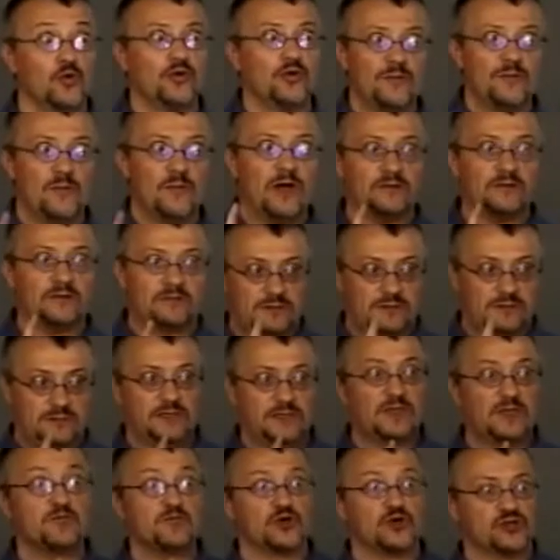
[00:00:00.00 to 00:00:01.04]
about
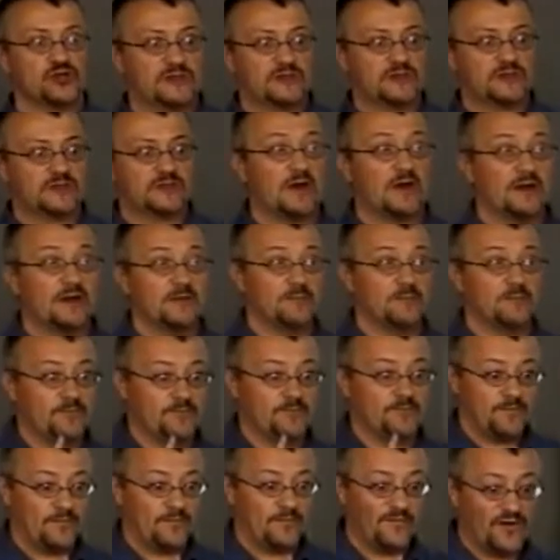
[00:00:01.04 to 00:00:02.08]
emergence time.
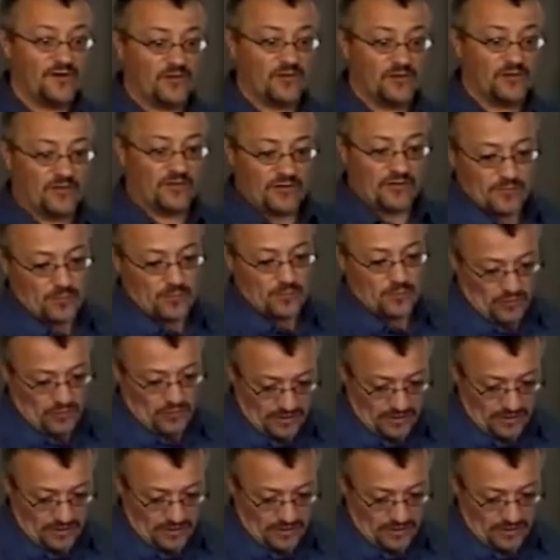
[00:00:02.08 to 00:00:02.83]
Very, very important. And